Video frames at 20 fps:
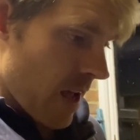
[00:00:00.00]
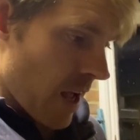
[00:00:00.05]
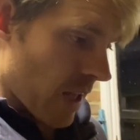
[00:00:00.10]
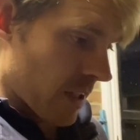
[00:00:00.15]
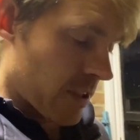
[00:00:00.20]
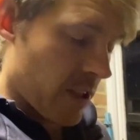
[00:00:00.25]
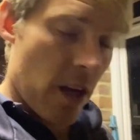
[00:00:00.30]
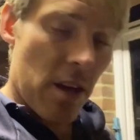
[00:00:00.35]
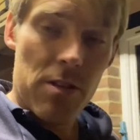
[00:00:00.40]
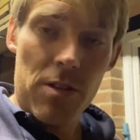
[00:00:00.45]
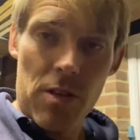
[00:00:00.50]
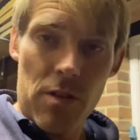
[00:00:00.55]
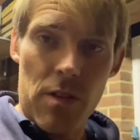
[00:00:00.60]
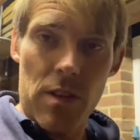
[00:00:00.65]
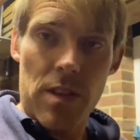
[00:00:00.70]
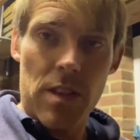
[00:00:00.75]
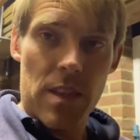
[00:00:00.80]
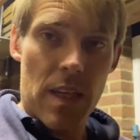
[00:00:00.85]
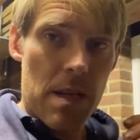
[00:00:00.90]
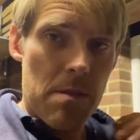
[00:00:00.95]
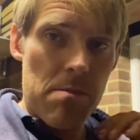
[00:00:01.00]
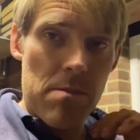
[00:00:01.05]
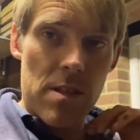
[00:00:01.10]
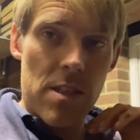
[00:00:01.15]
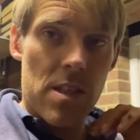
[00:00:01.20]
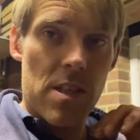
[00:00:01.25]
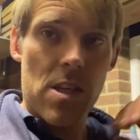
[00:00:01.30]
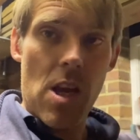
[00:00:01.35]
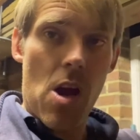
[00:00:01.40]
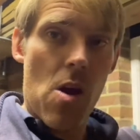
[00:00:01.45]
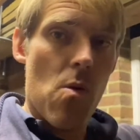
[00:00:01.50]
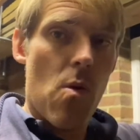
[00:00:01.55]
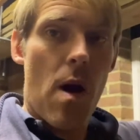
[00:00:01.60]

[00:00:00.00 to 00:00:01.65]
total that seemed so